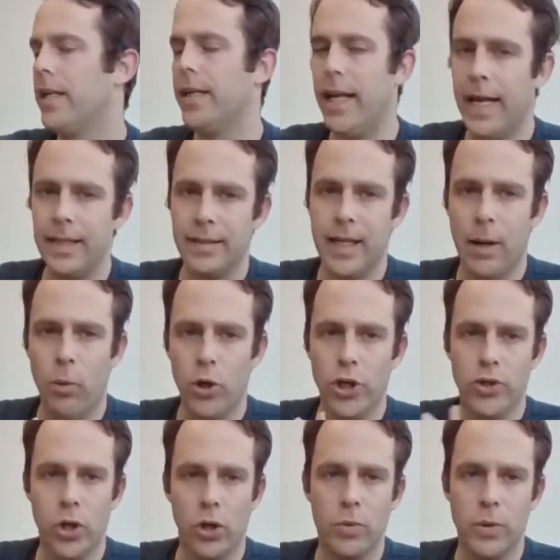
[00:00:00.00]
Next, I want
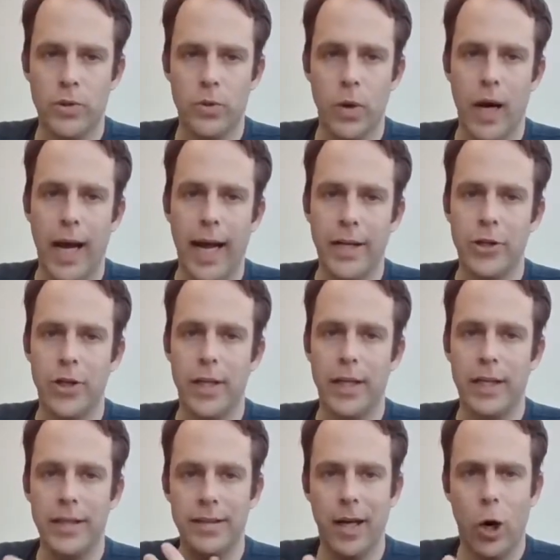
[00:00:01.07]
to talk with you. Actually,
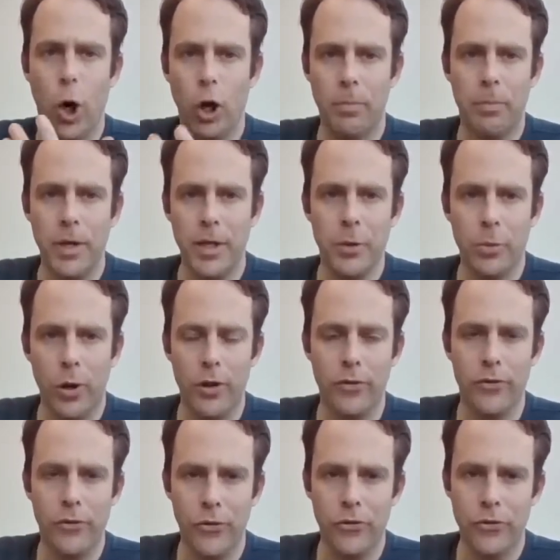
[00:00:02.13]
these are all
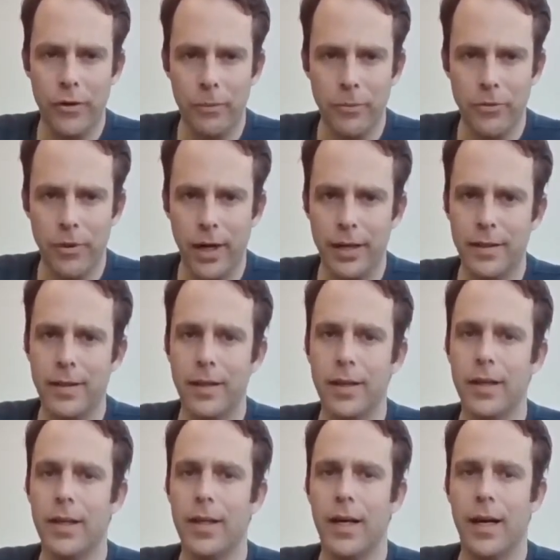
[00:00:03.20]
PT1 systems, right?
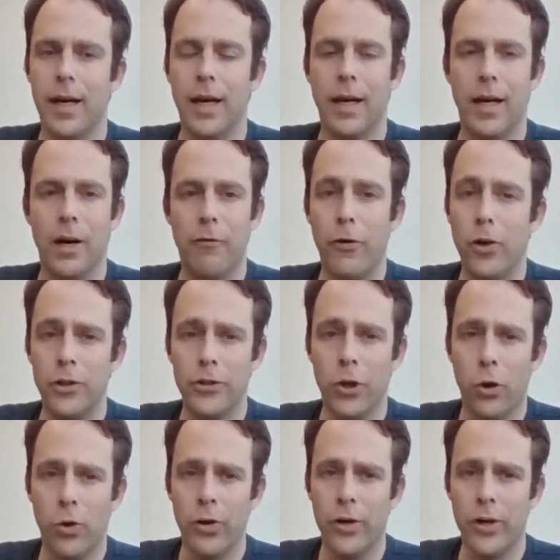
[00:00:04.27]
First
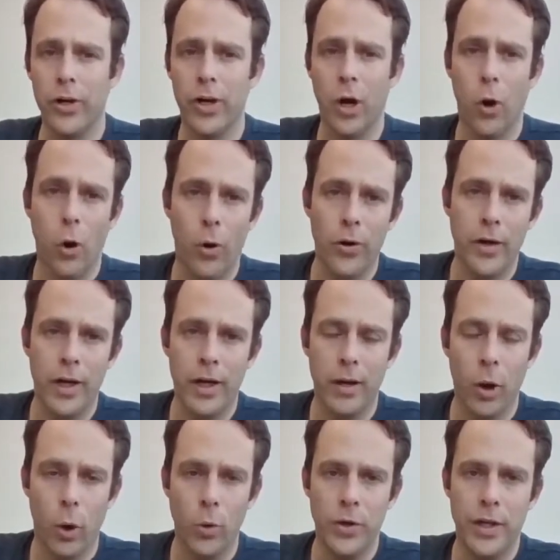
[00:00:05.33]
order or the
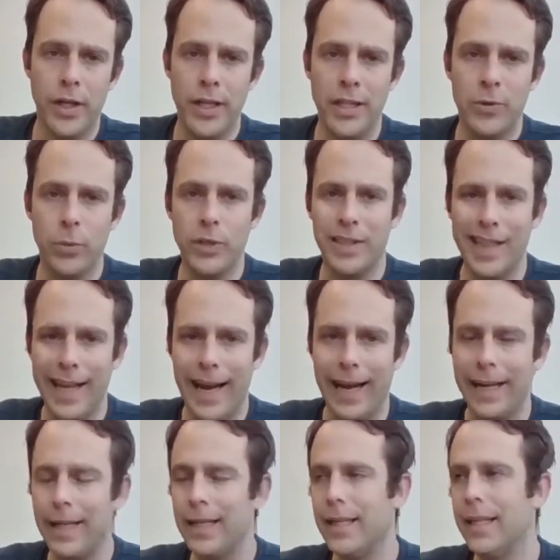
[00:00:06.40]
ODEs with
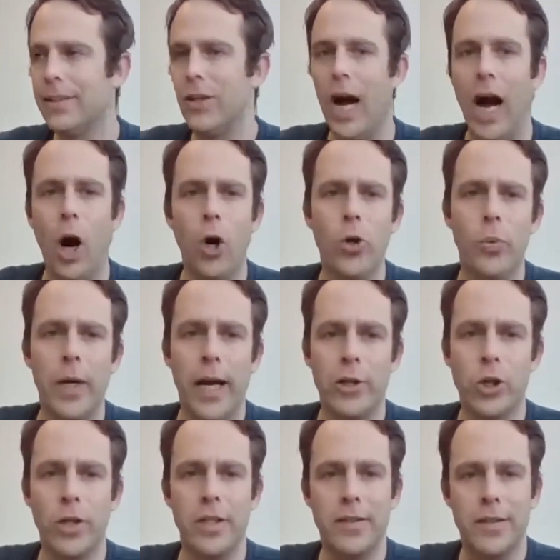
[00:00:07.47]
lag. So how do we
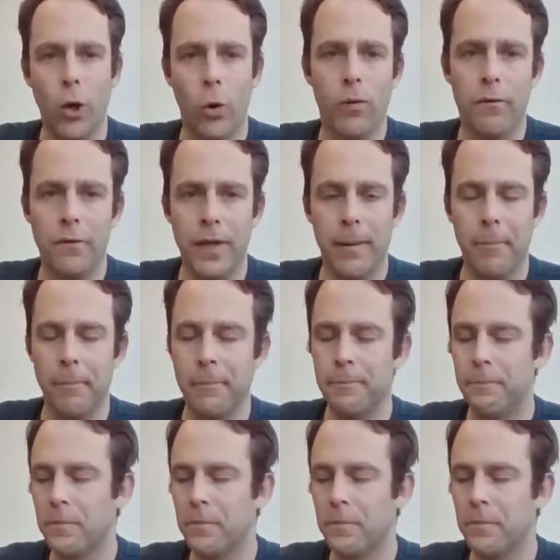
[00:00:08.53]
actually solve them?